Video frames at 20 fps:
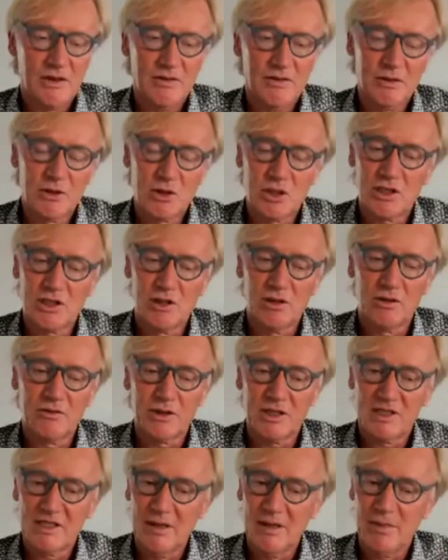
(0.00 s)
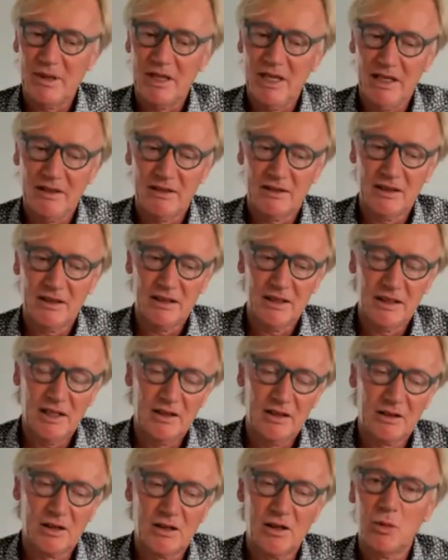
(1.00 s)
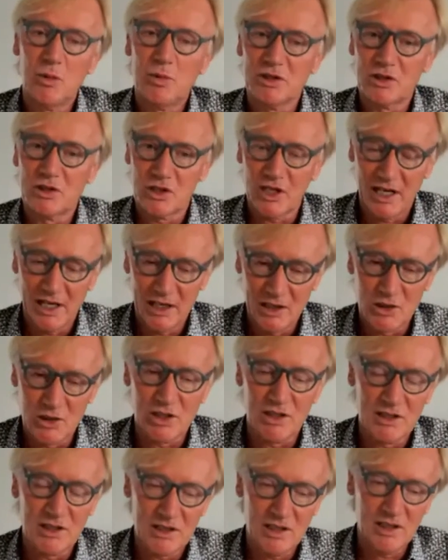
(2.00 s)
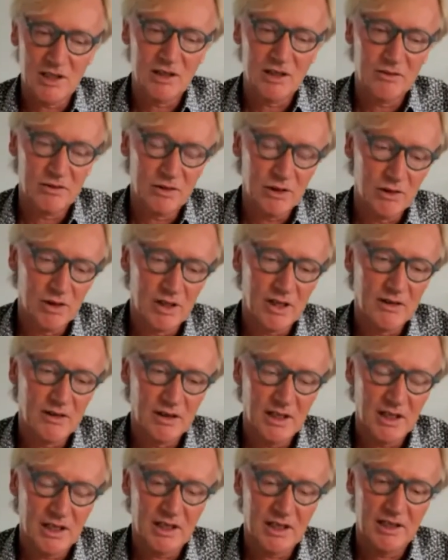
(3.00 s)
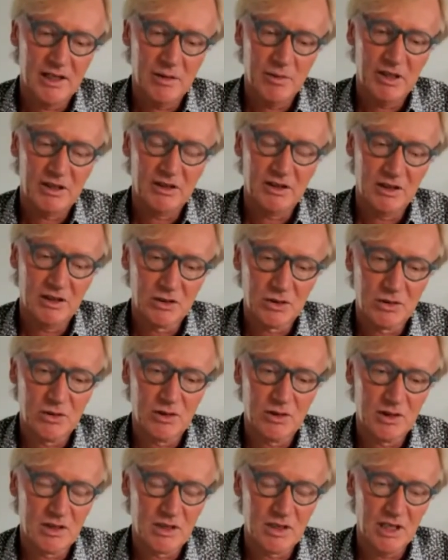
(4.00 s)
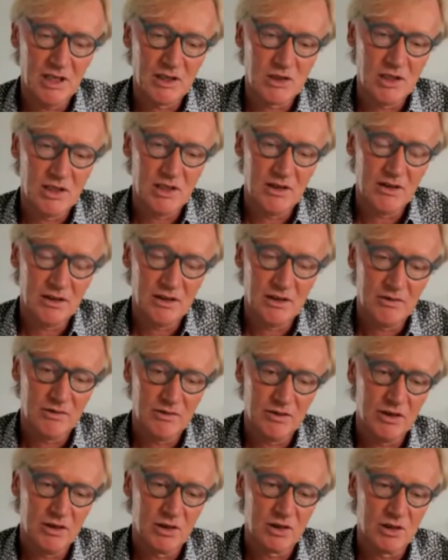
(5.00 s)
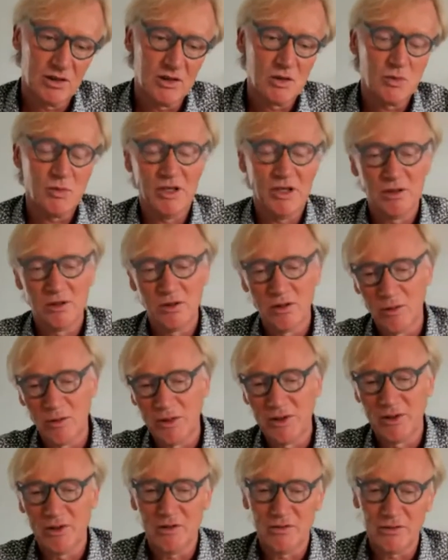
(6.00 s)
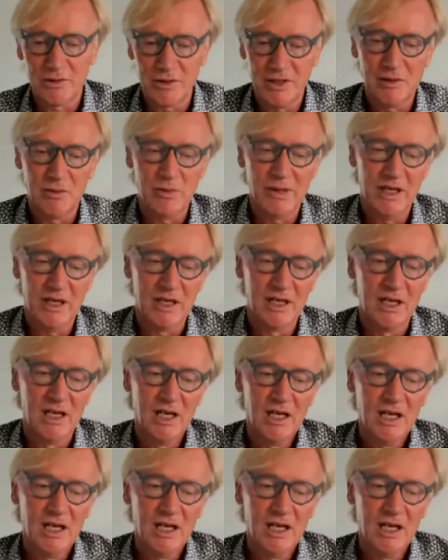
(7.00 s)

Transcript: if you just look, for example, at the global challenges, and if you look at the academic discourse, actually, and the definitions by Norman or Friedman,